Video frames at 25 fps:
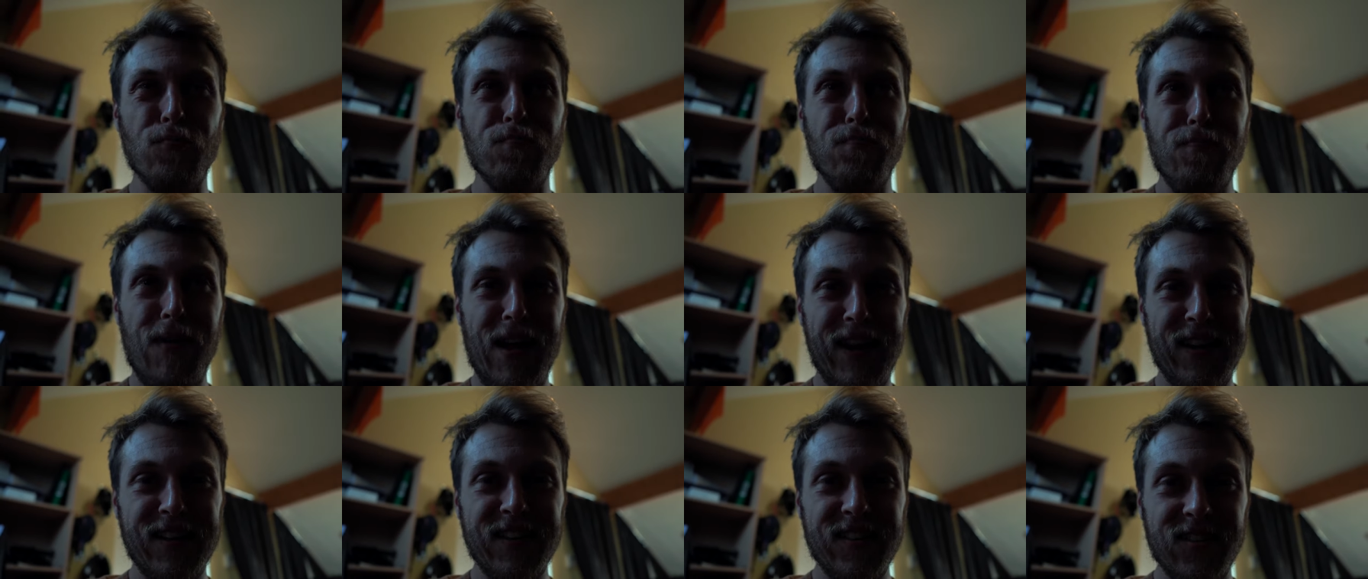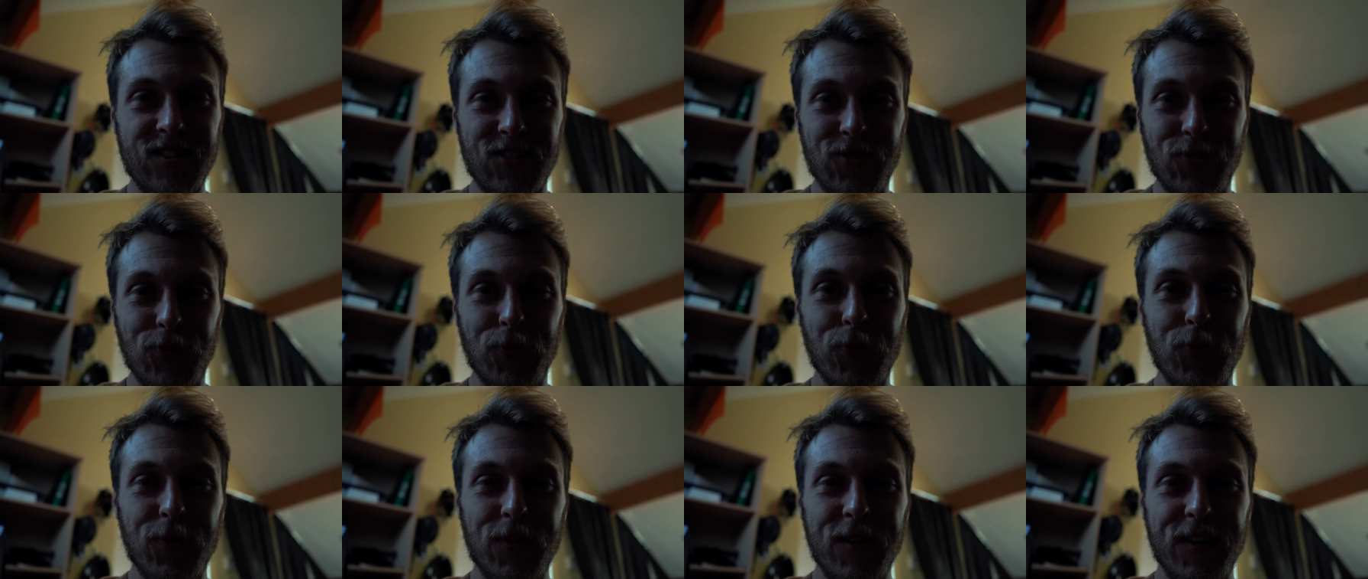
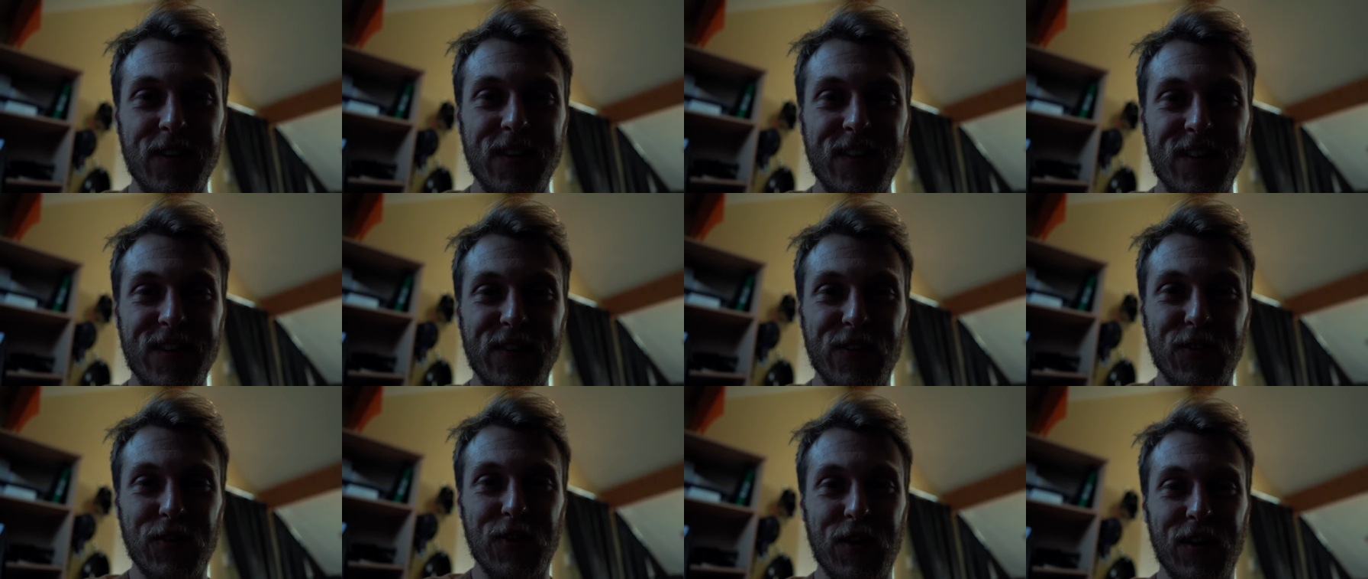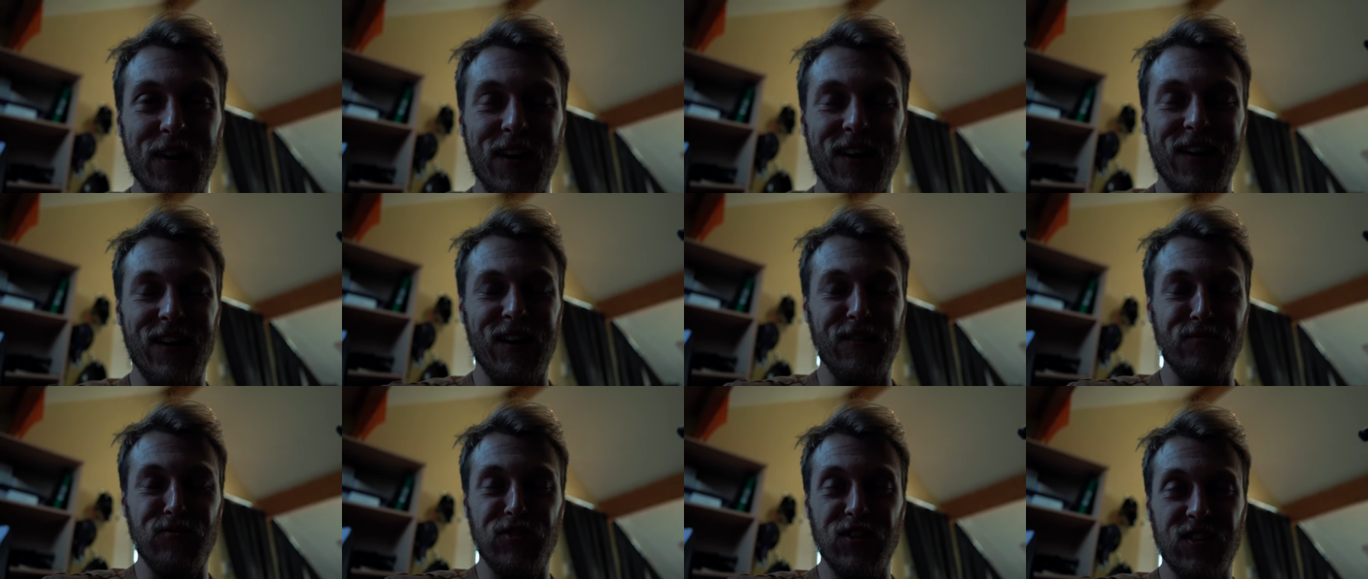mental that
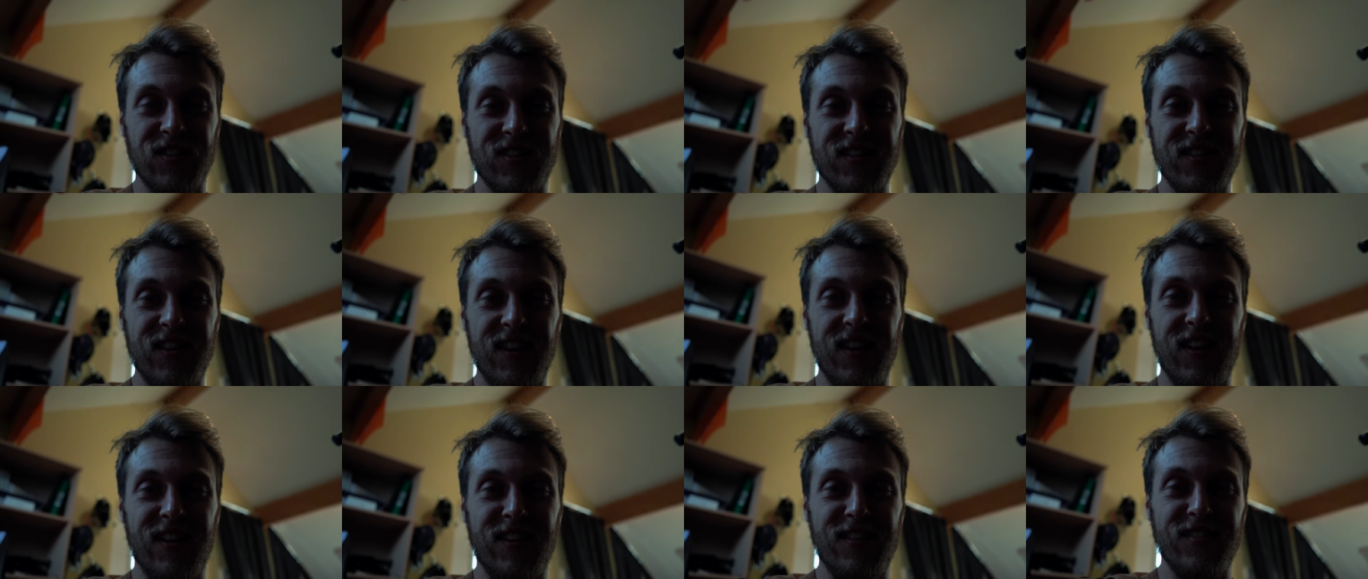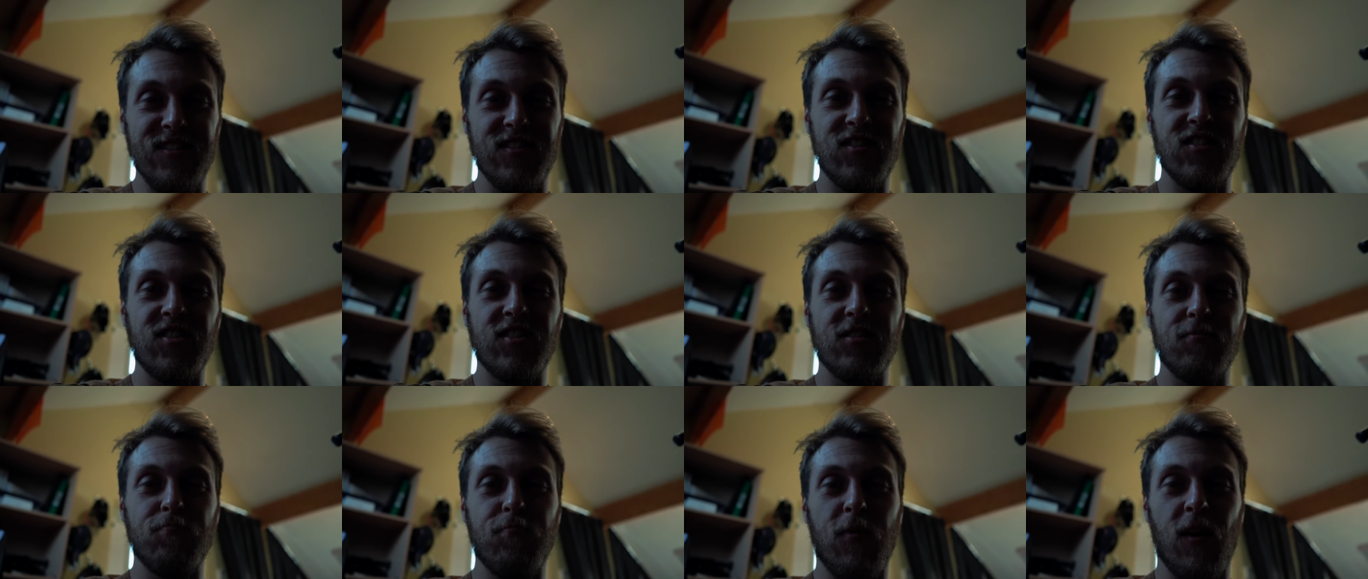I'm just
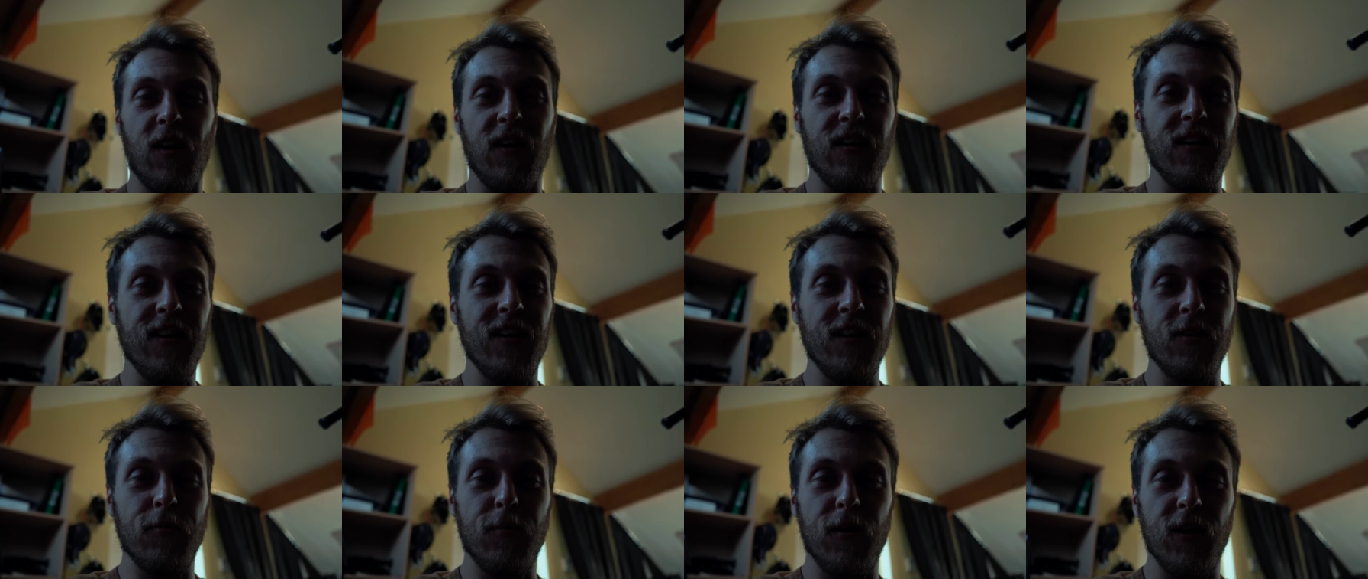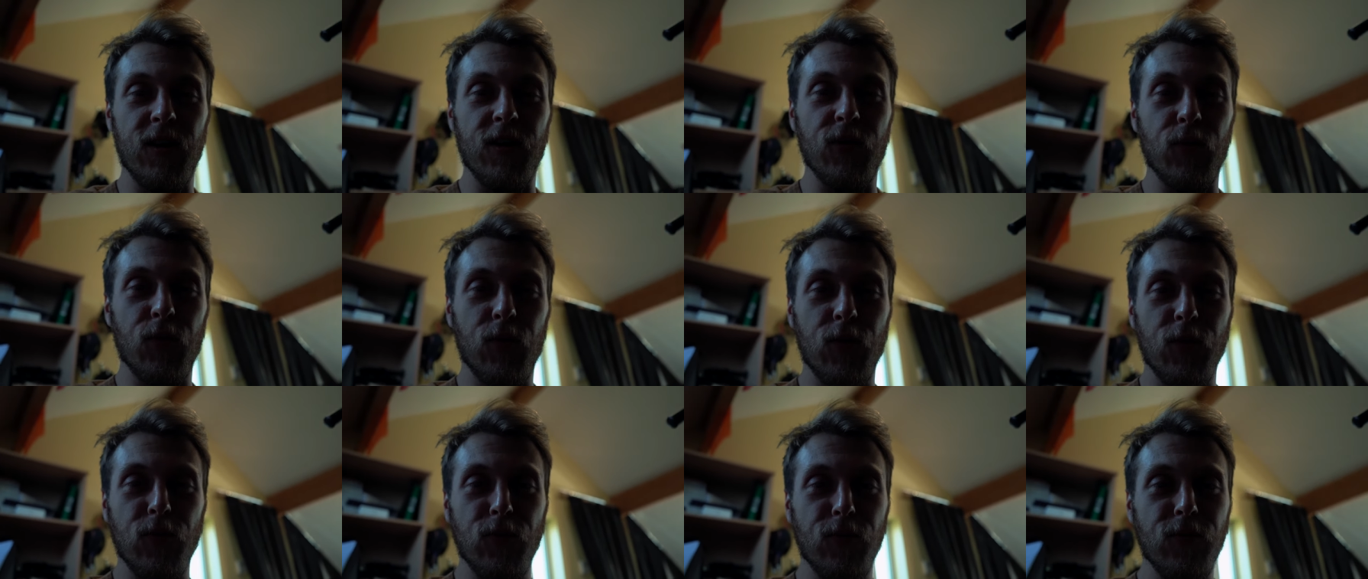inspired by you
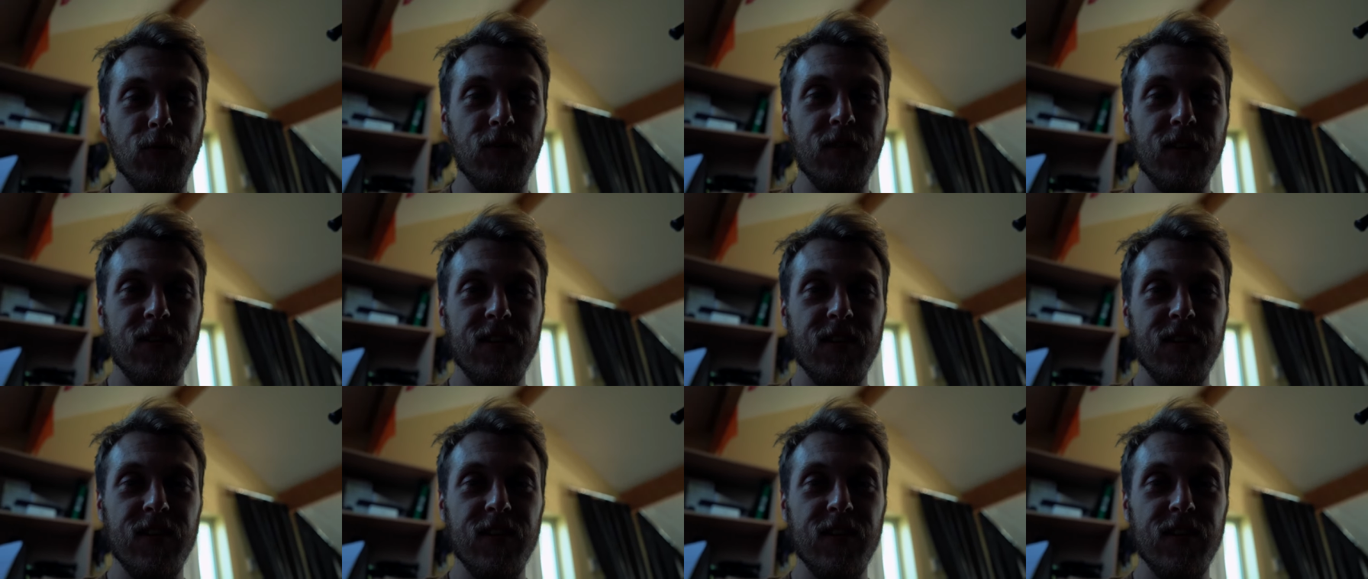all